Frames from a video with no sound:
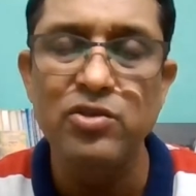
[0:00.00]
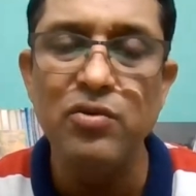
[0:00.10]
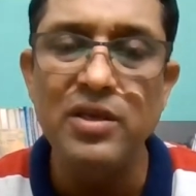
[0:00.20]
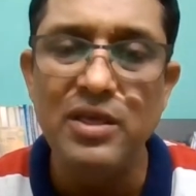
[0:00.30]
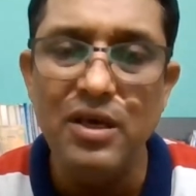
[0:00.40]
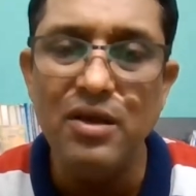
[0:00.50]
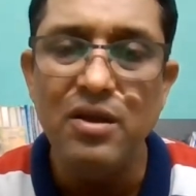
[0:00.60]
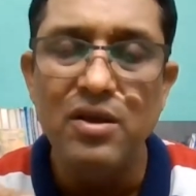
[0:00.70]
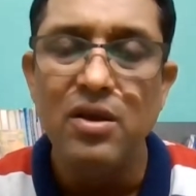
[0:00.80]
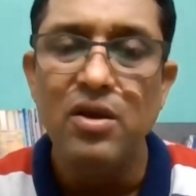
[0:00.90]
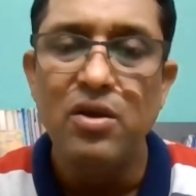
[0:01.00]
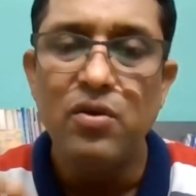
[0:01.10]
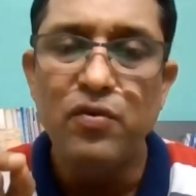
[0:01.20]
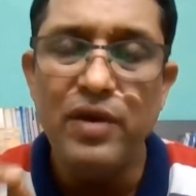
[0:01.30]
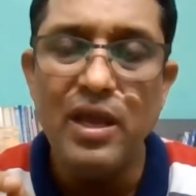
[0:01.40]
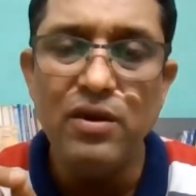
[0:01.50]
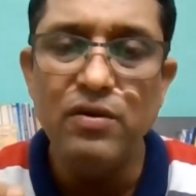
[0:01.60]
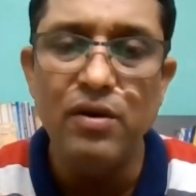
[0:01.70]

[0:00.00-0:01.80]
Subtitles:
So here when